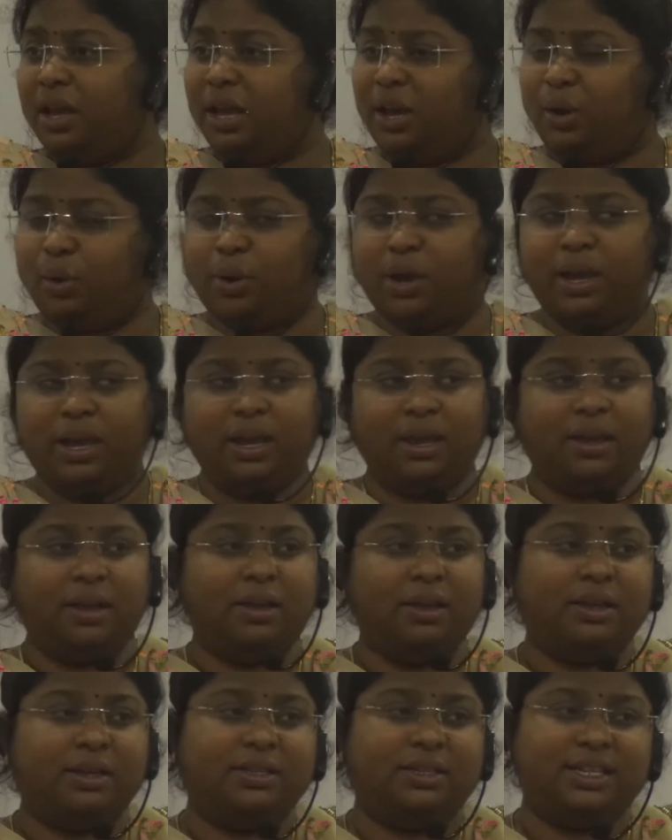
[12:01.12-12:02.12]
Okay,
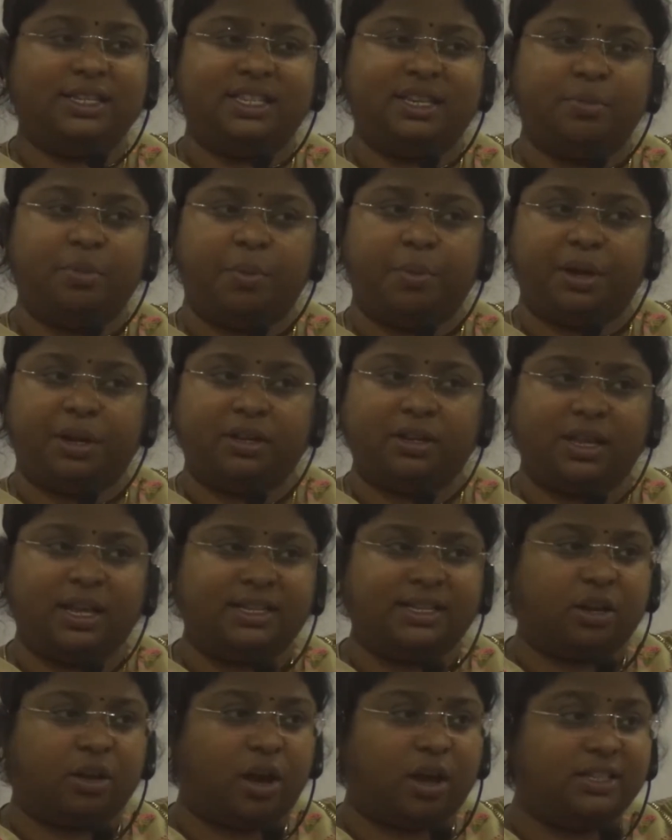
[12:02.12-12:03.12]
just remember
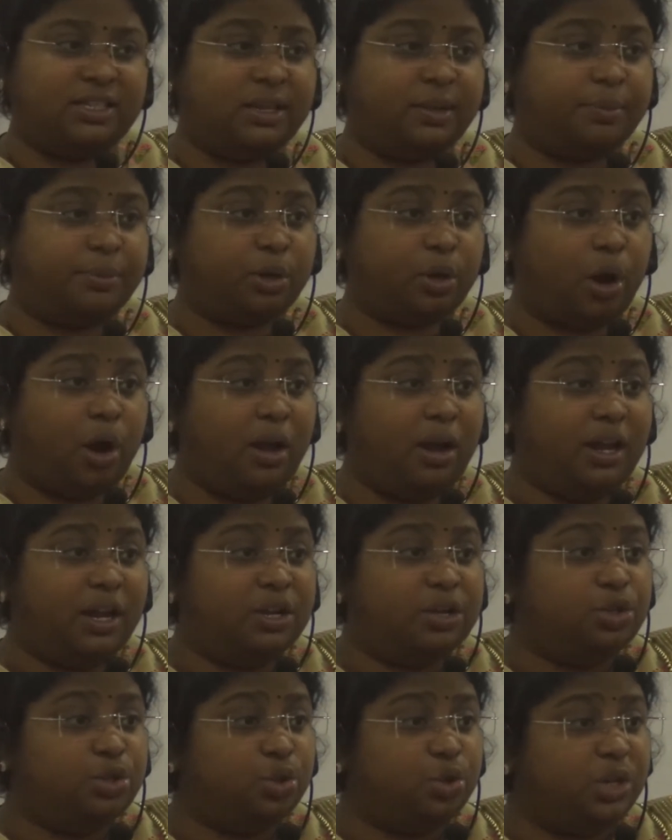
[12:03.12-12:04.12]
there is a concept
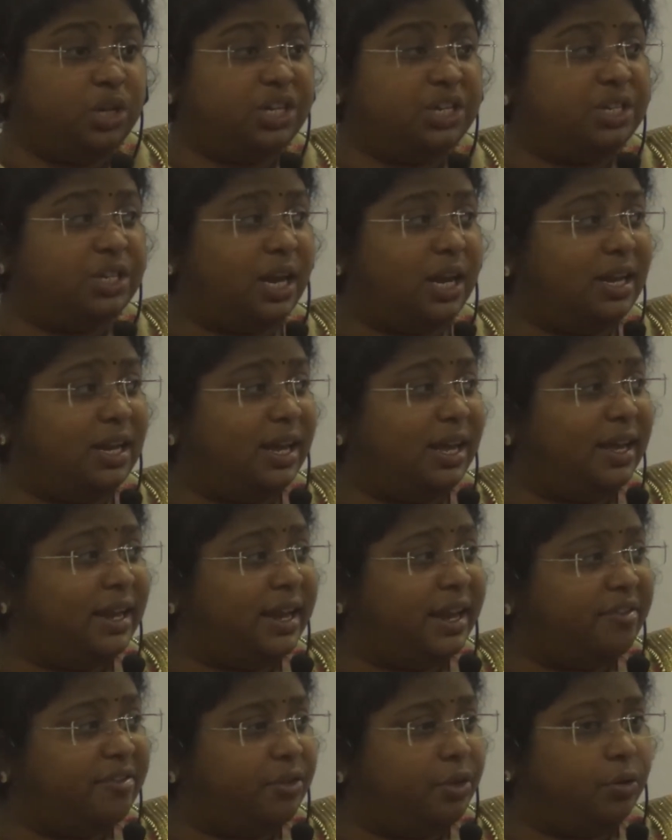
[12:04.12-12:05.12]
called judicial
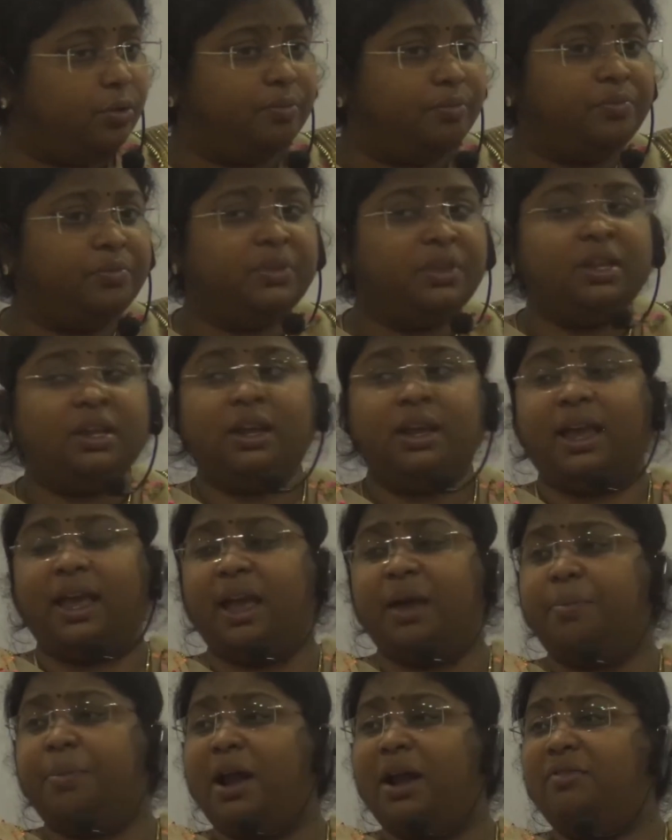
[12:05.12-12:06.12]
review.
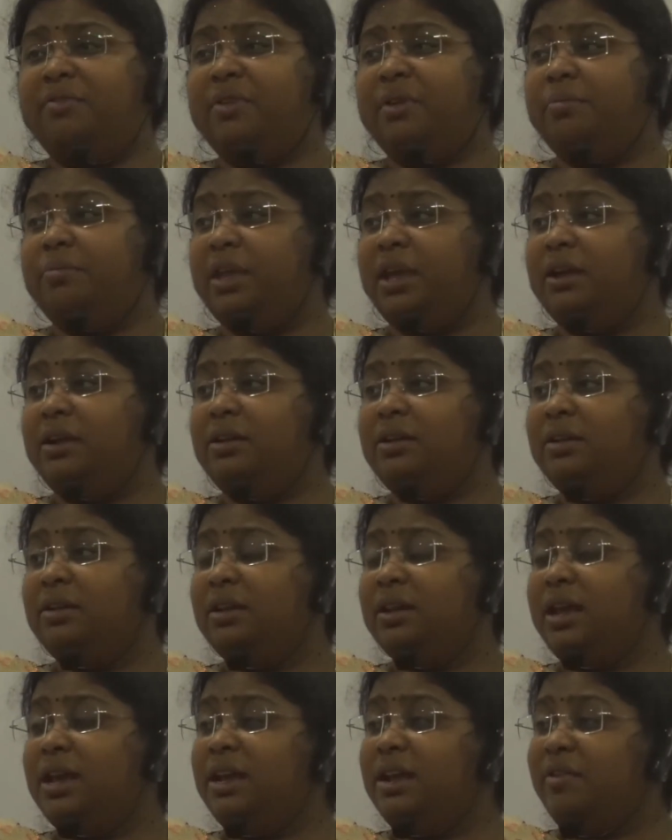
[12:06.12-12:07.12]
Apart from
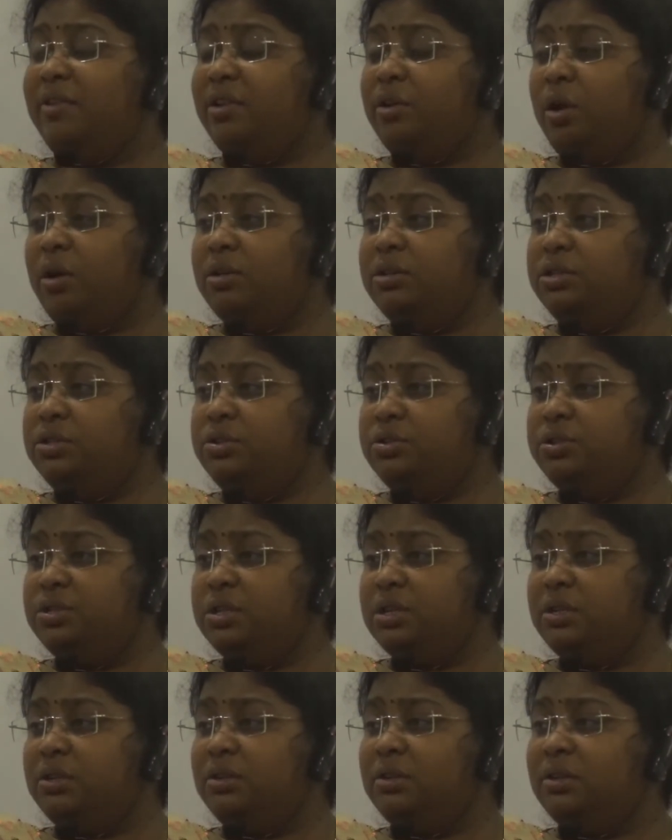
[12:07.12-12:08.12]
that, in our
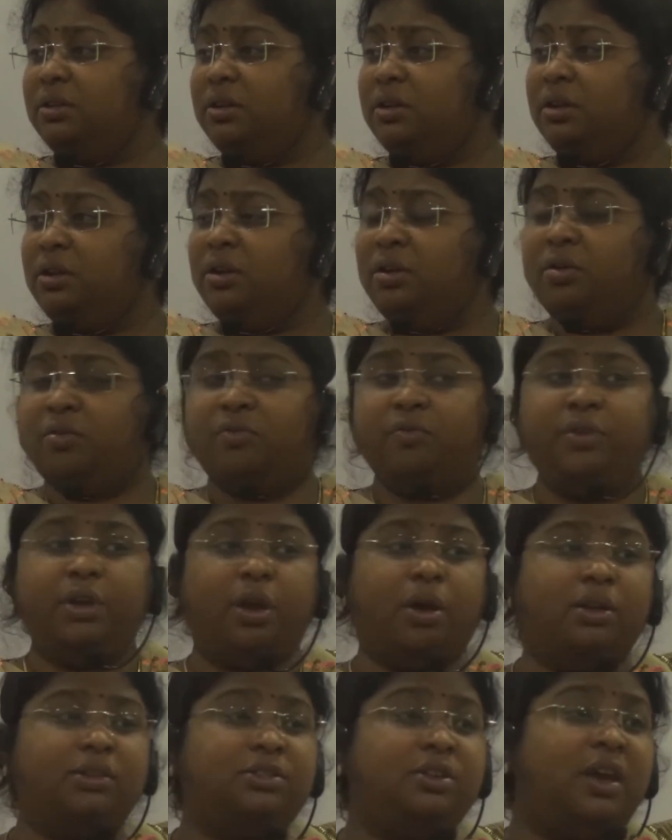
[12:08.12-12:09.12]
constitution we
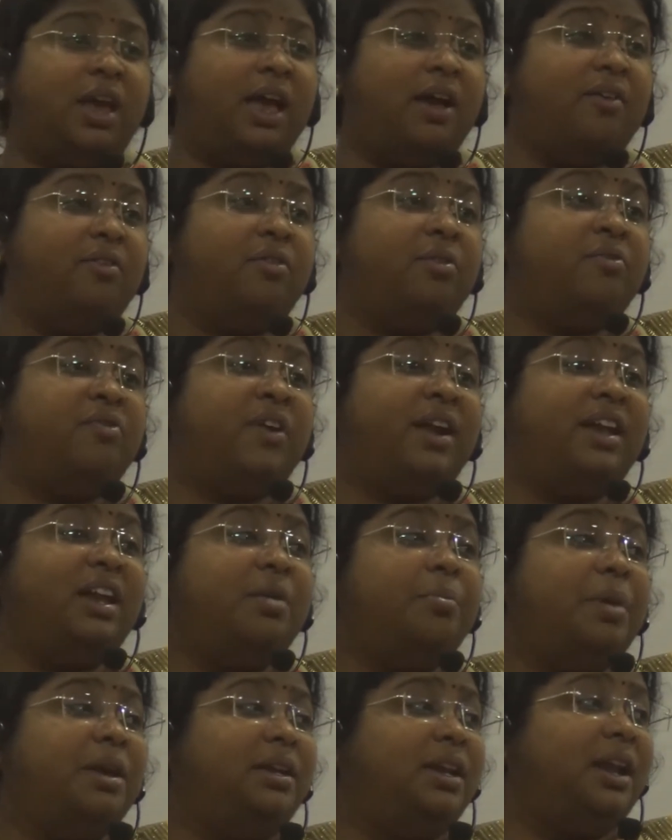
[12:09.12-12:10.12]
also have
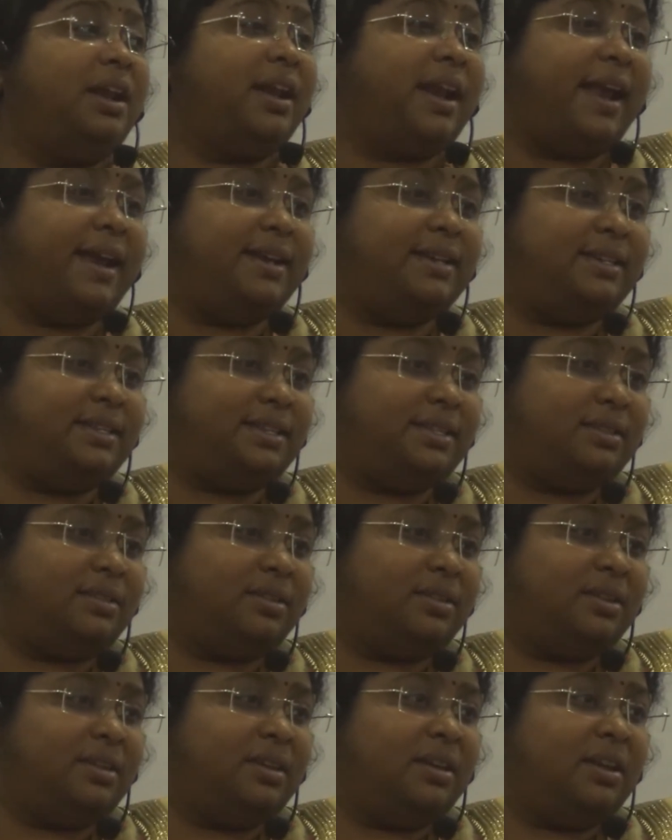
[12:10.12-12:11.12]
fundamental rights.
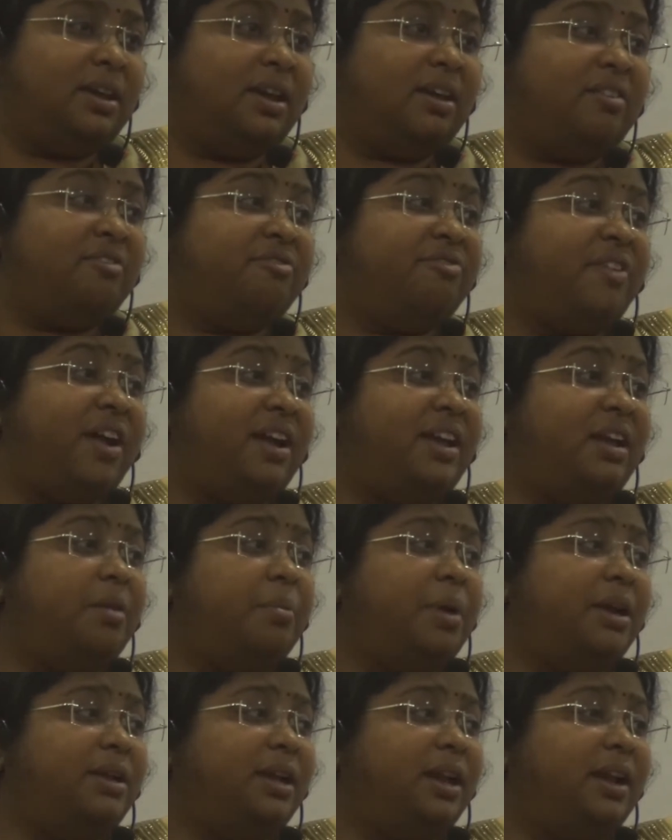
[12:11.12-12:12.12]

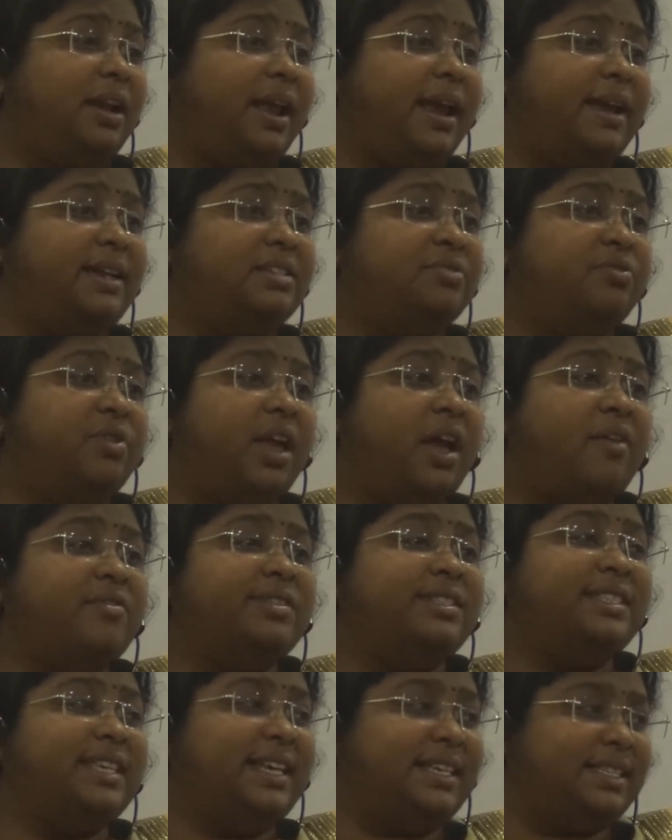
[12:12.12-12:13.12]
Fundamental rights we
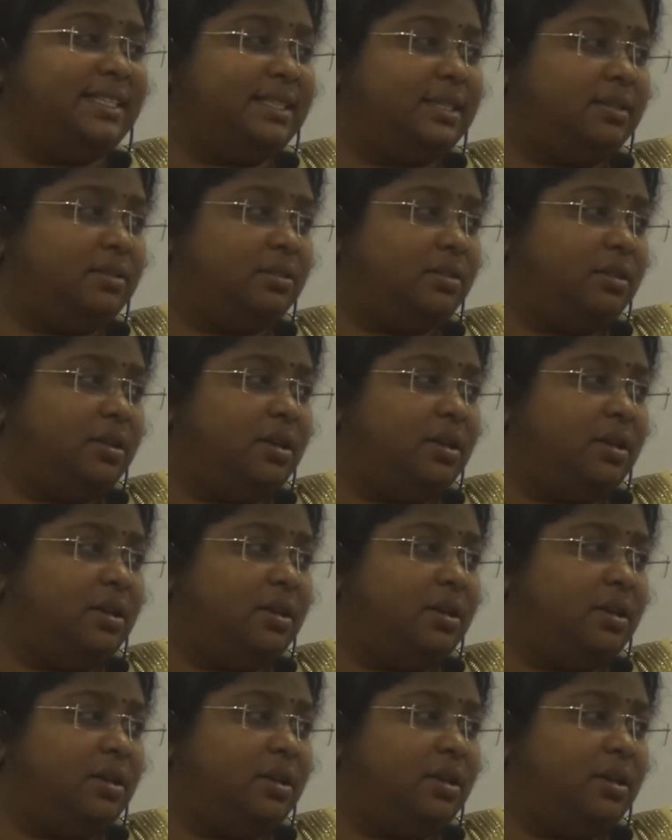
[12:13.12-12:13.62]
have 6.